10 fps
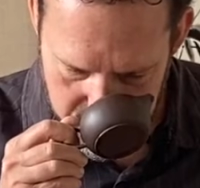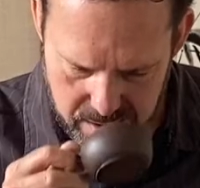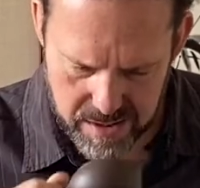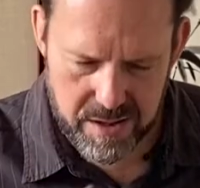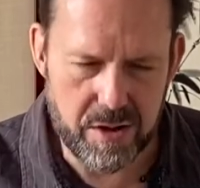
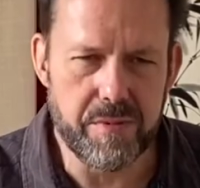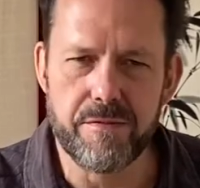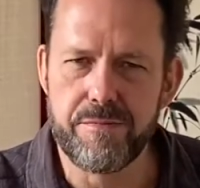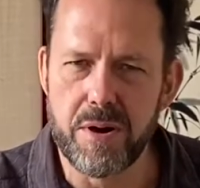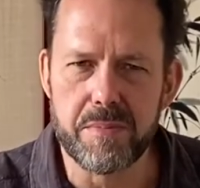a little bit
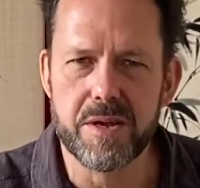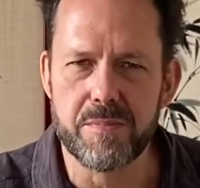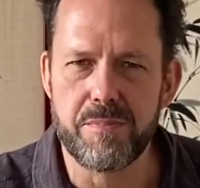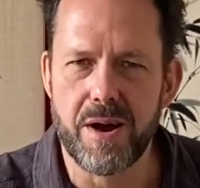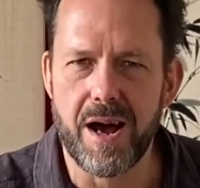of
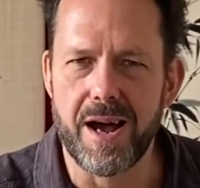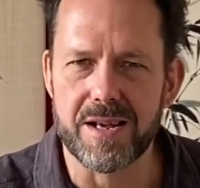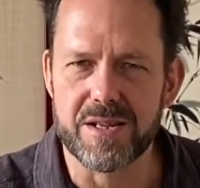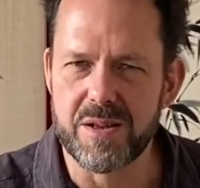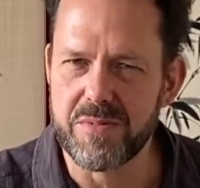pumpkin
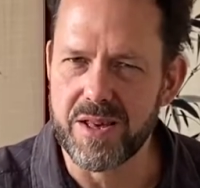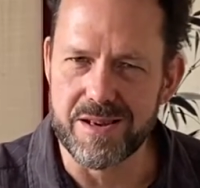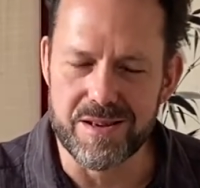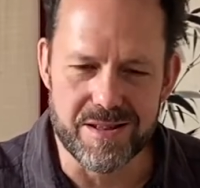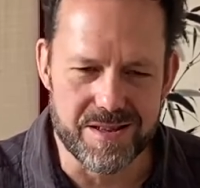pie,
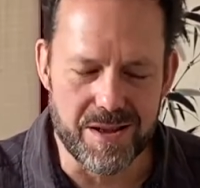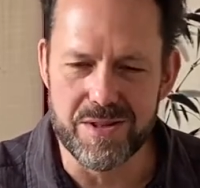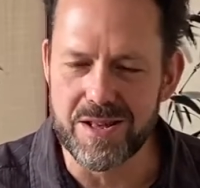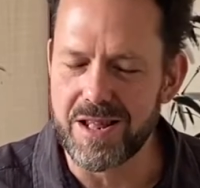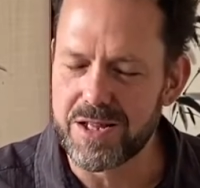
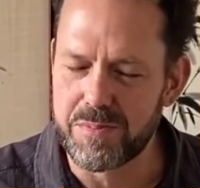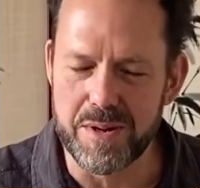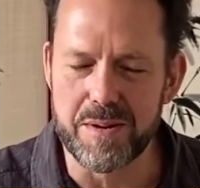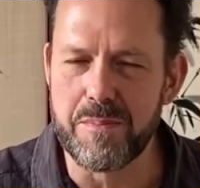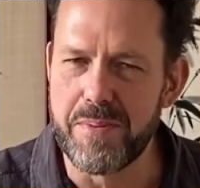something that's
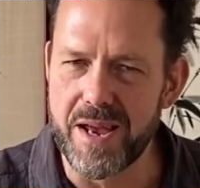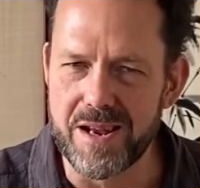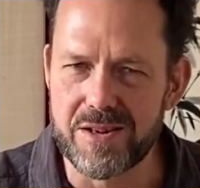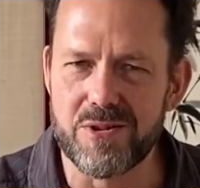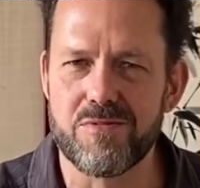been
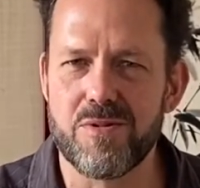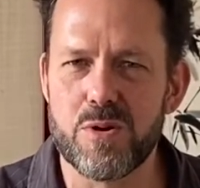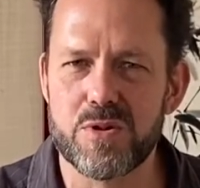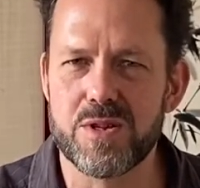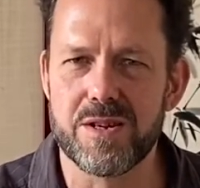baked or
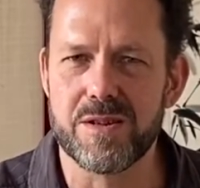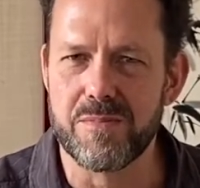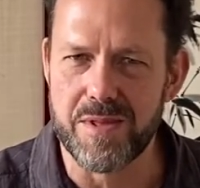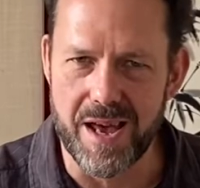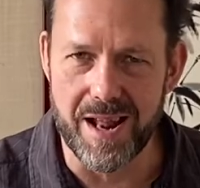roasted
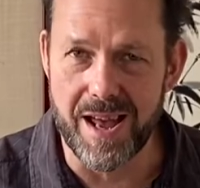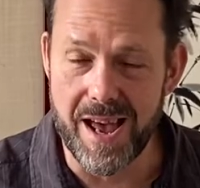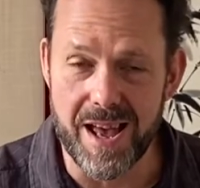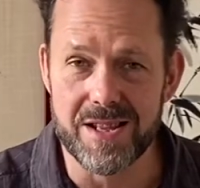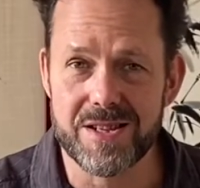that
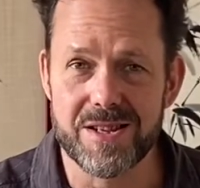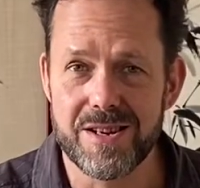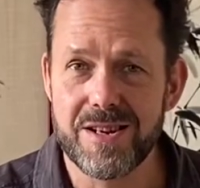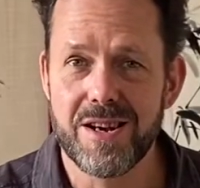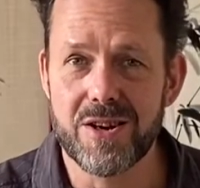has
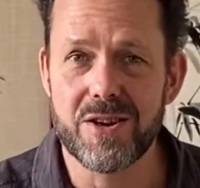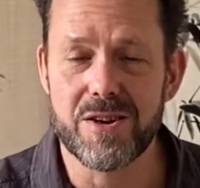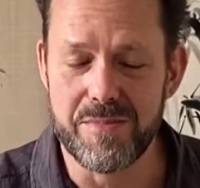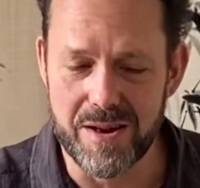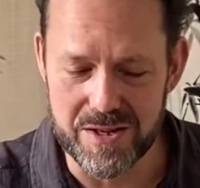a good
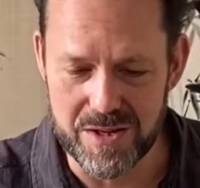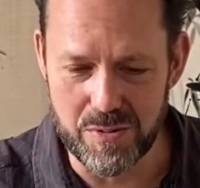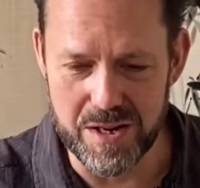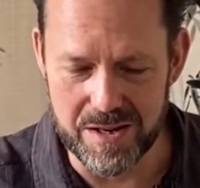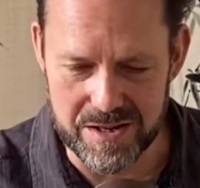amount of
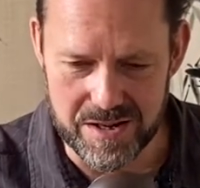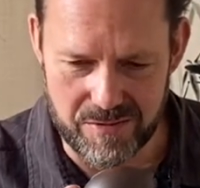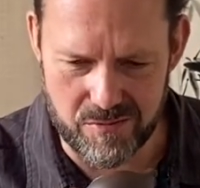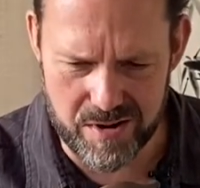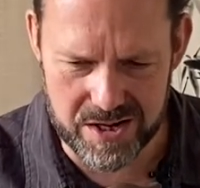sweetness
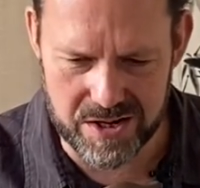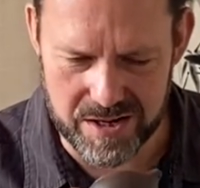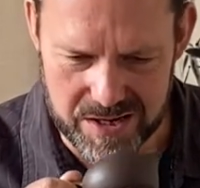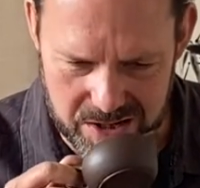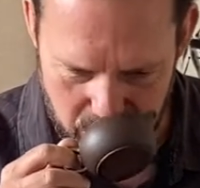and
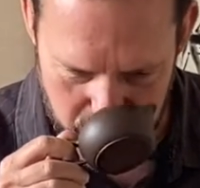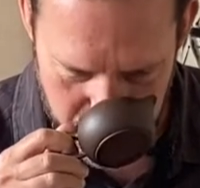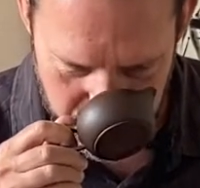richness to it.